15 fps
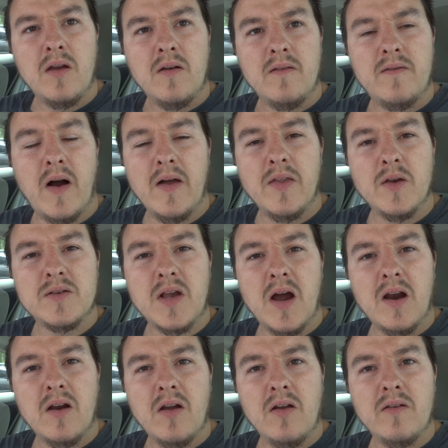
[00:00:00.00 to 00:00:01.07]
find those
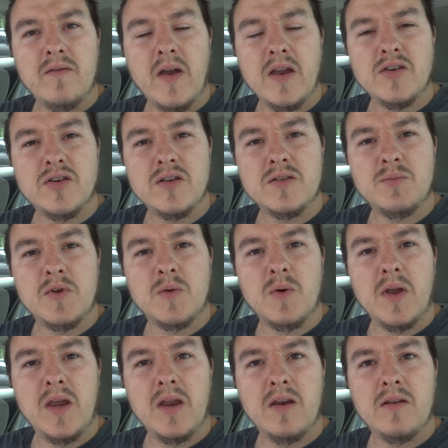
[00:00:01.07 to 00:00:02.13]
higher elevations
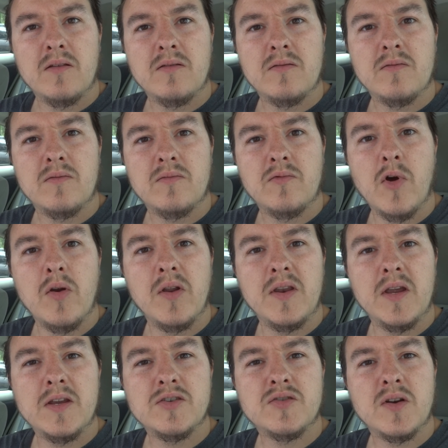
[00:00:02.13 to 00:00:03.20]
between
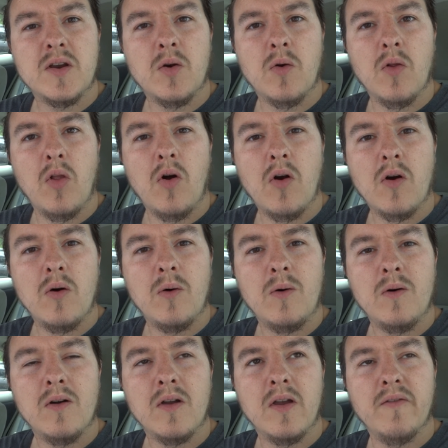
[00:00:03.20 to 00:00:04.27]
rhododendron or
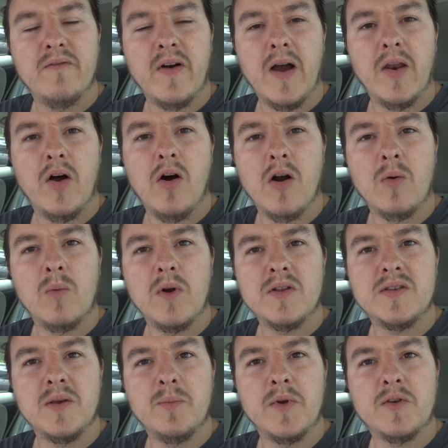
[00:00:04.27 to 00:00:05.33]
laurel, and find
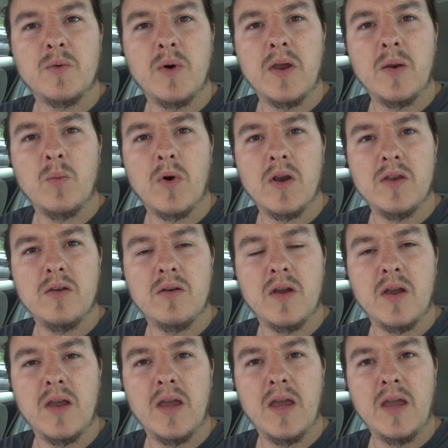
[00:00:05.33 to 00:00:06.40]
hardwoods in between where you
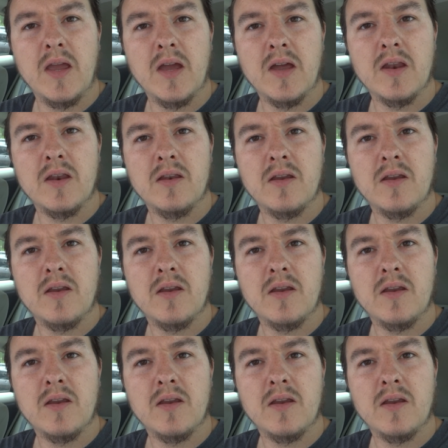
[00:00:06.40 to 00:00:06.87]
can get in